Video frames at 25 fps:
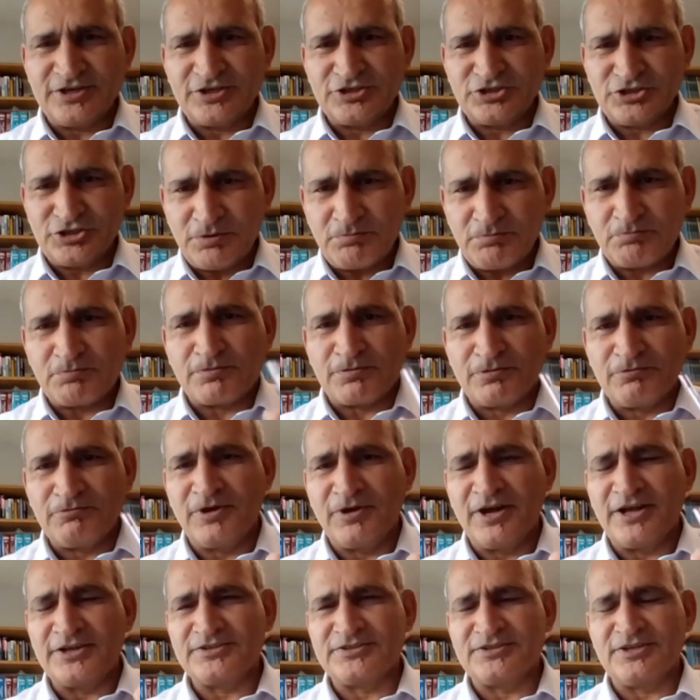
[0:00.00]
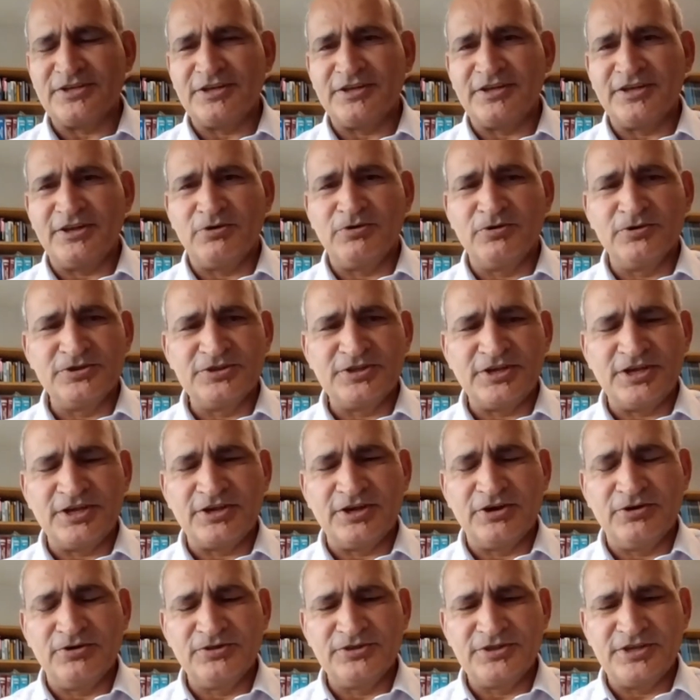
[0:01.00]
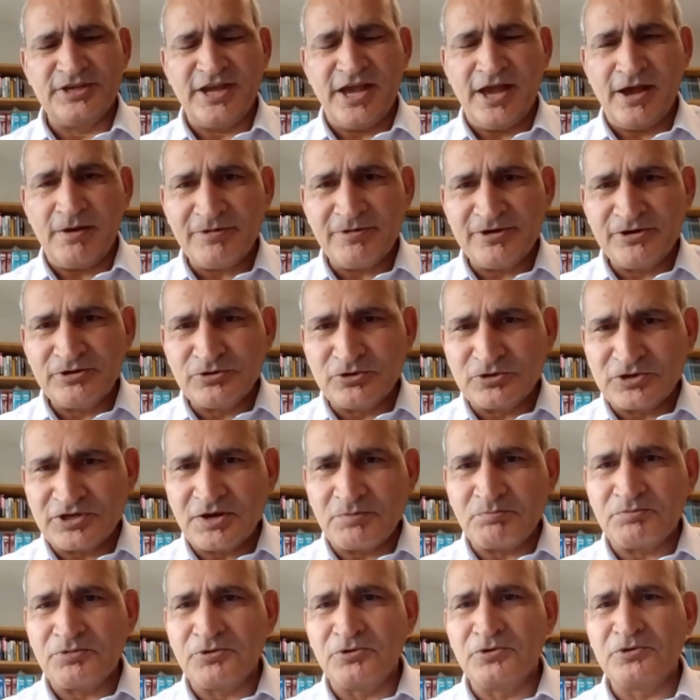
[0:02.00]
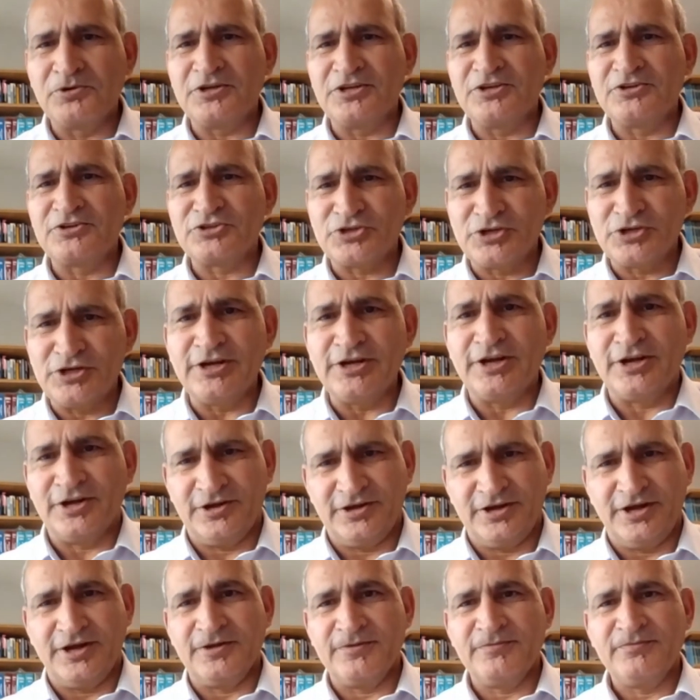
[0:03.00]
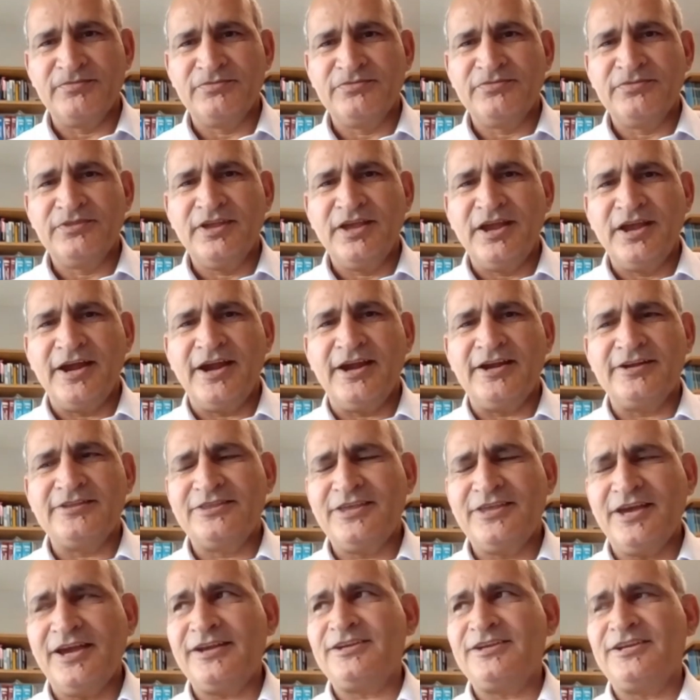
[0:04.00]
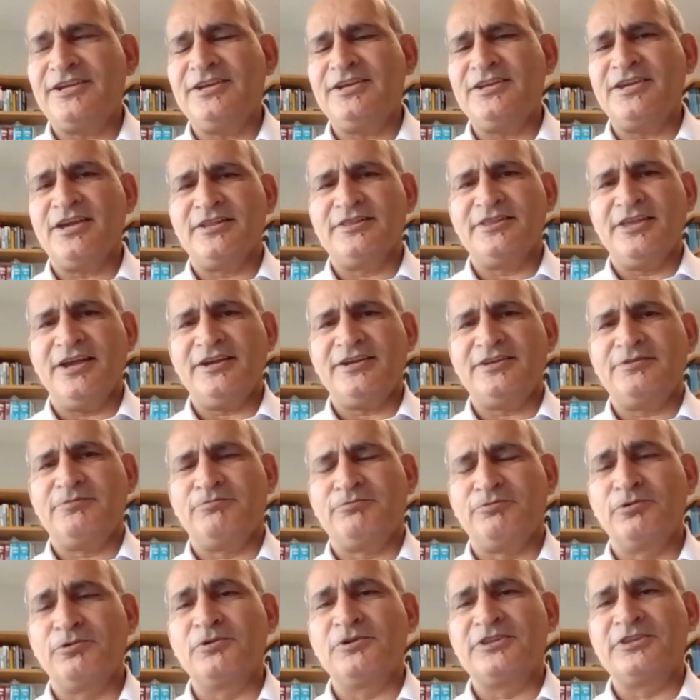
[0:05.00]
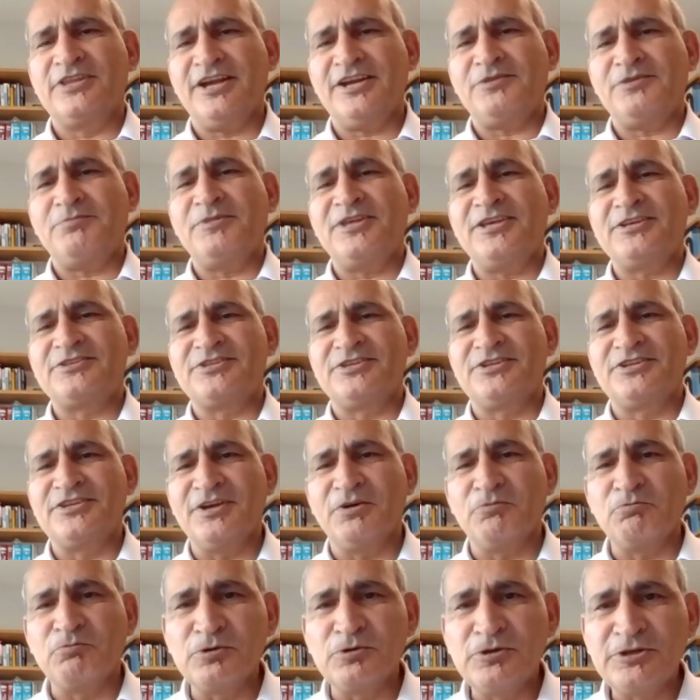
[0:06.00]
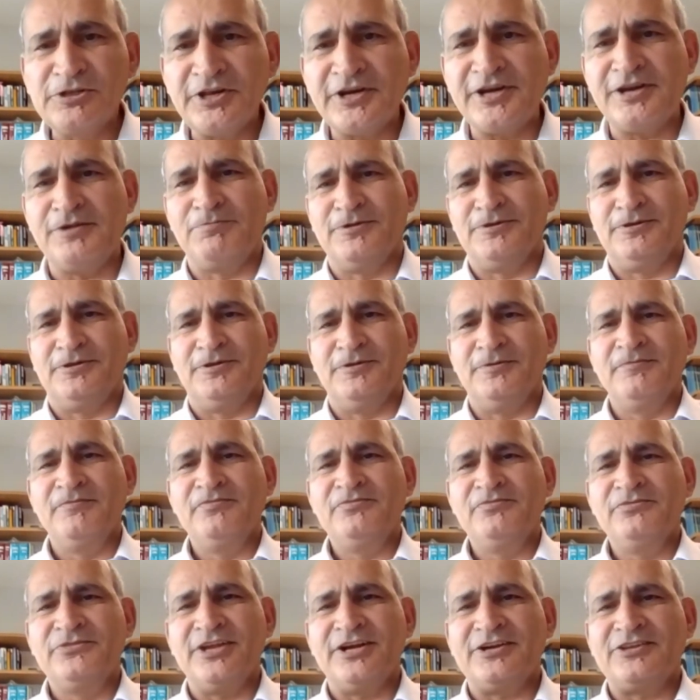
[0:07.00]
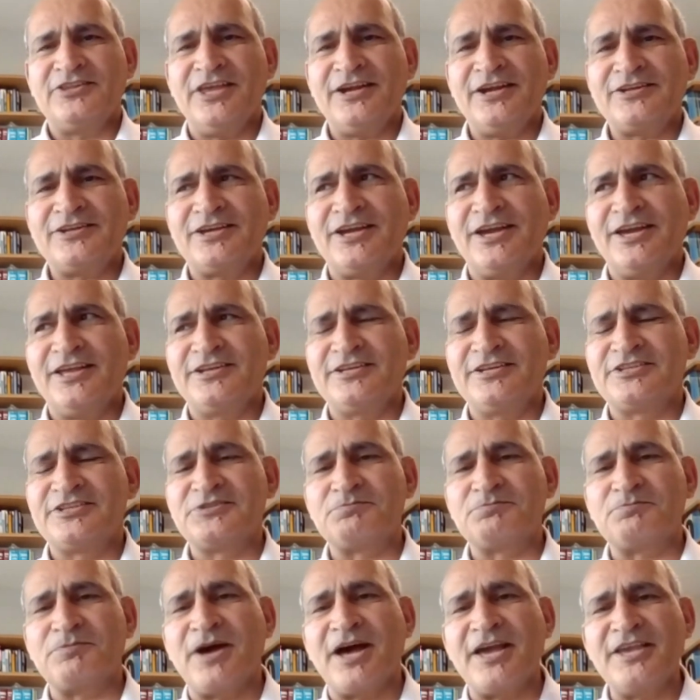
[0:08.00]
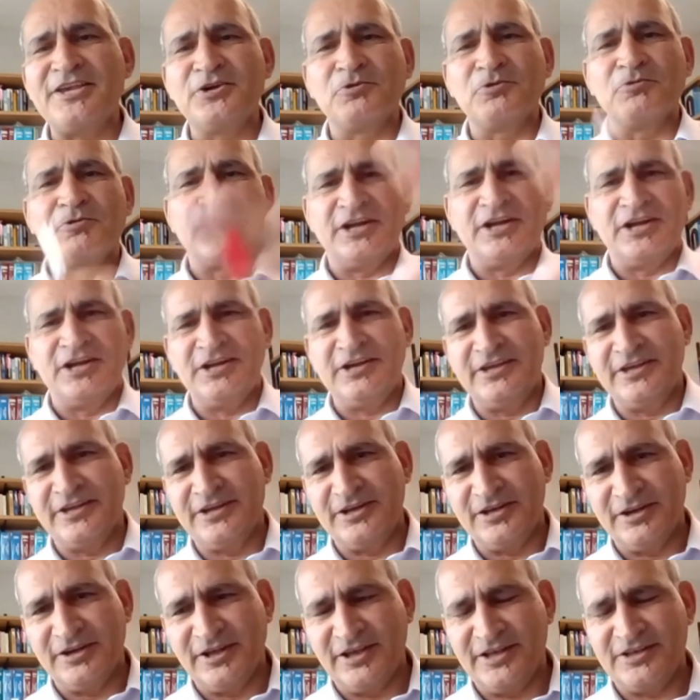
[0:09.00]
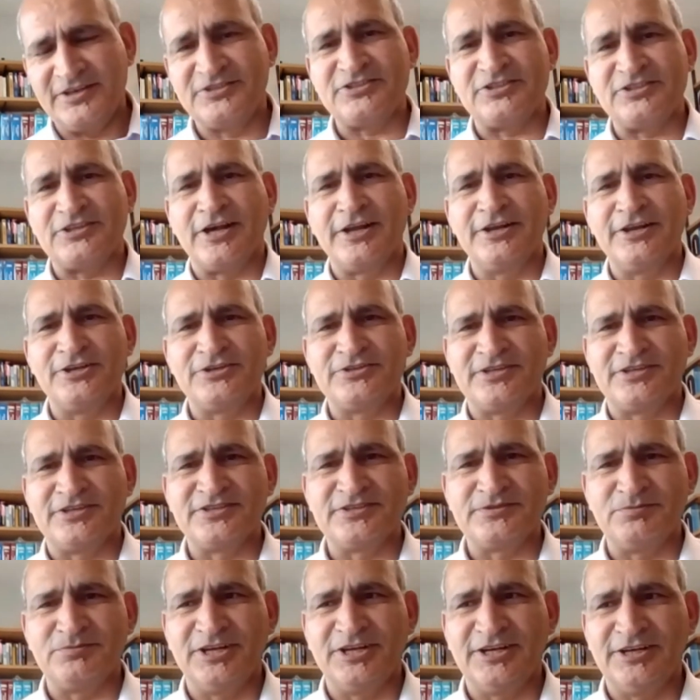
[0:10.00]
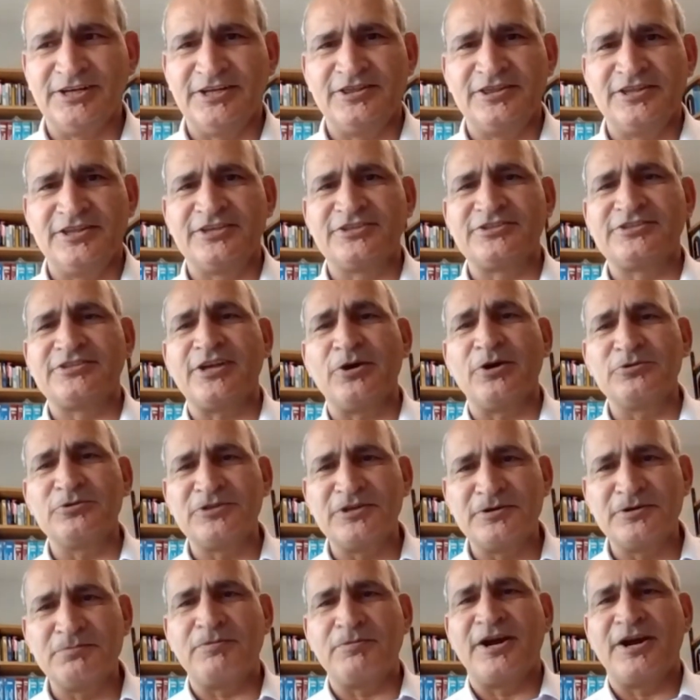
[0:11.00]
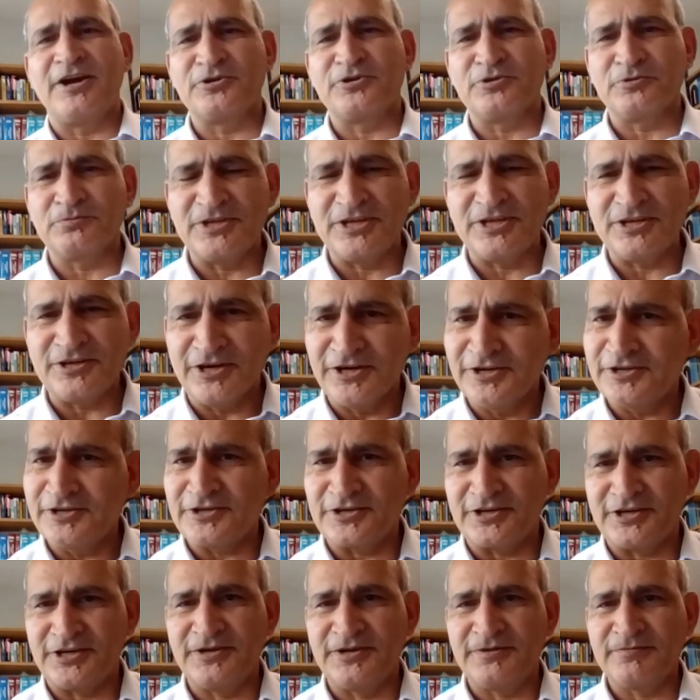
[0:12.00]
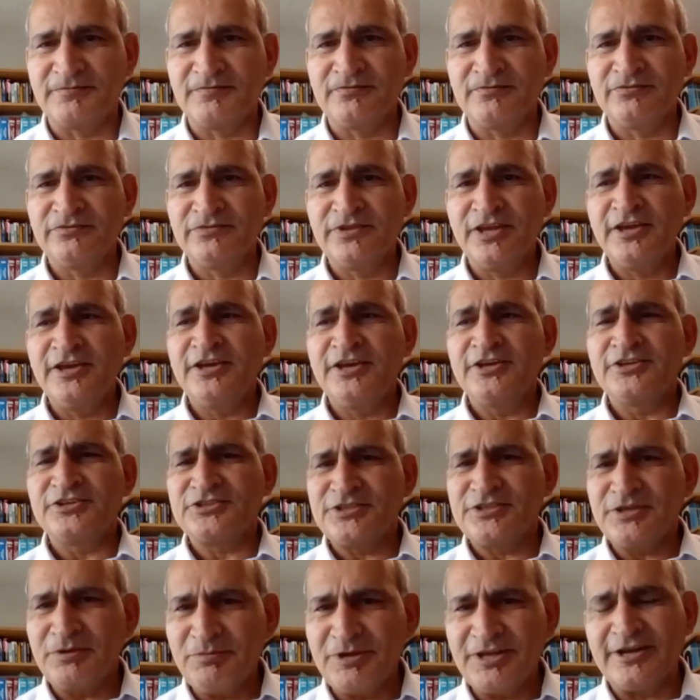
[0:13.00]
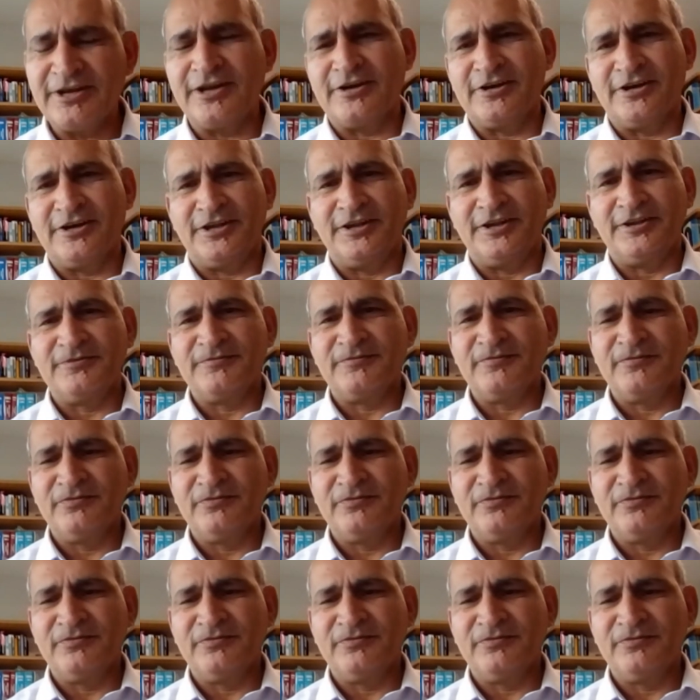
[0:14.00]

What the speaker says: ship was on the Haventota port in Sri Lanka. And that makes India vulnerable. That can spy over Indian installations, mainly in the southern part of the country. Similarly,